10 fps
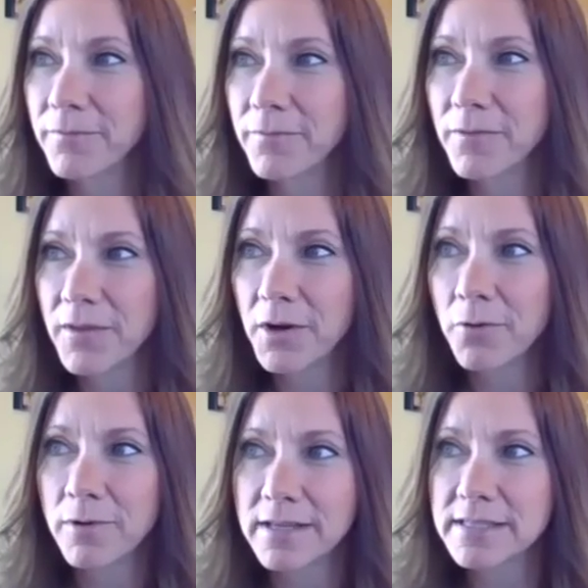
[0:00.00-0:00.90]
there
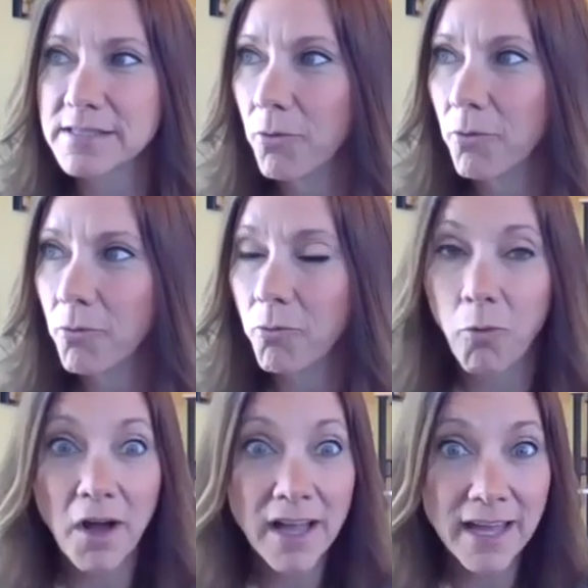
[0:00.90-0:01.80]
was
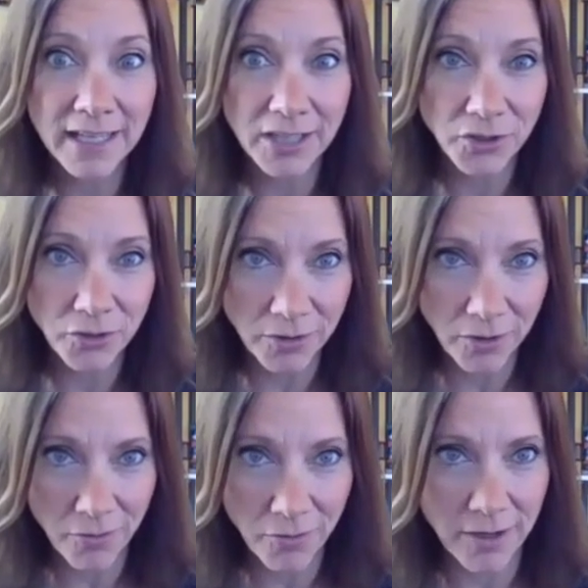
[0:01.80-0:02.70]
one
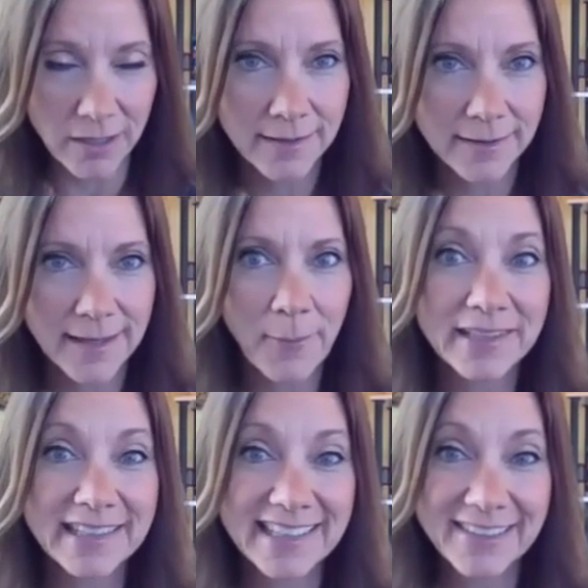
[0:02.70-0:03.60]
unicorn that
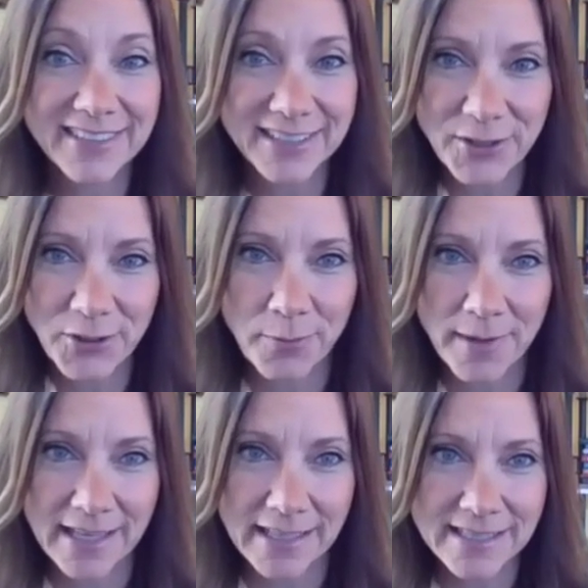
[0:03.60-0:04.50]
believed in
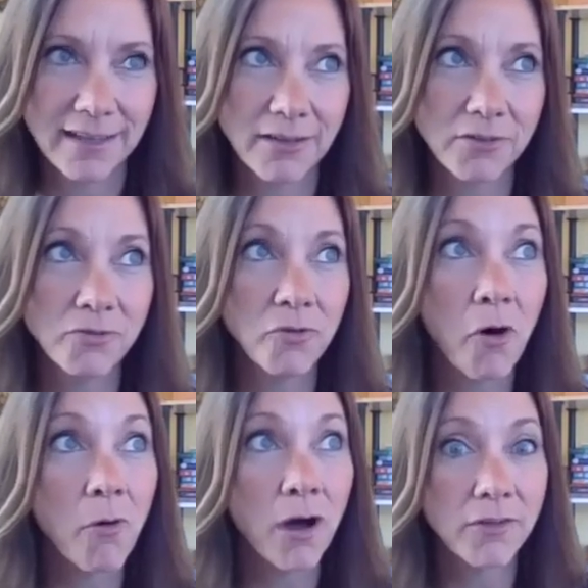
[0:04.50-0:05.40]
humans and
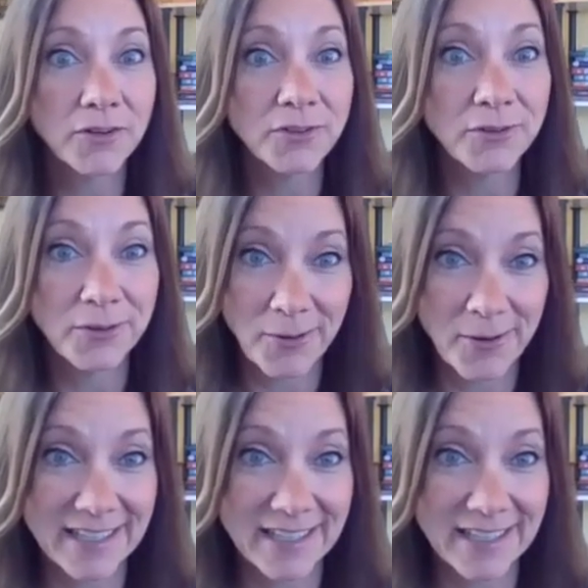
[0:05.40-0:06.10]
no other unicorn